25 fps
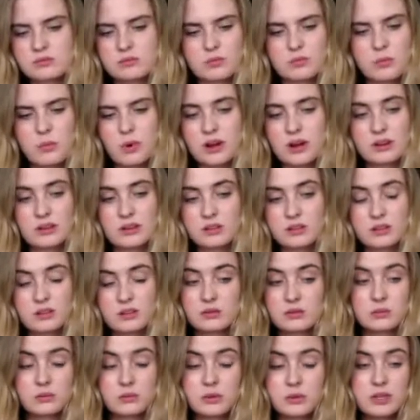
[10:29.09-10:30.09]
what
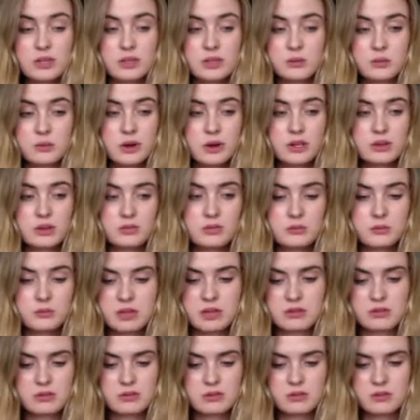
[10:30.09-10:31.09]
you've
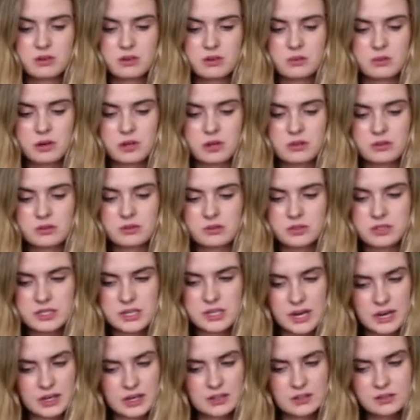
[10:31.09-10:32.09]
been through and what you've
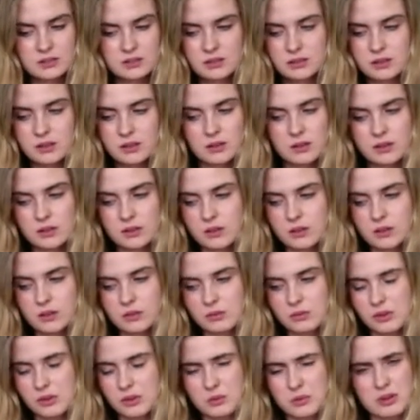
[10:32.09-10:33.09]
done
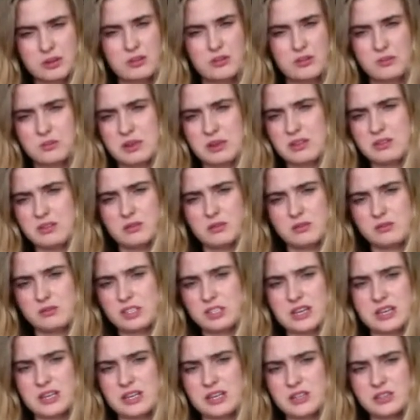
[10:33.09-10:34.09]
with what you've been through,
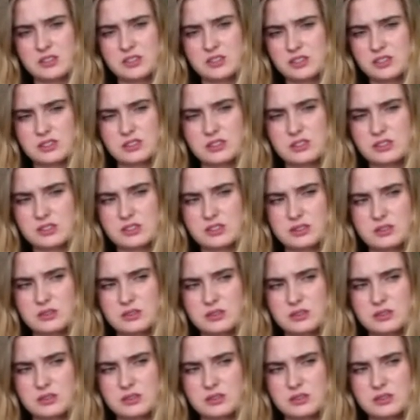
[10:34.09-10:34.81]
Jenny, is just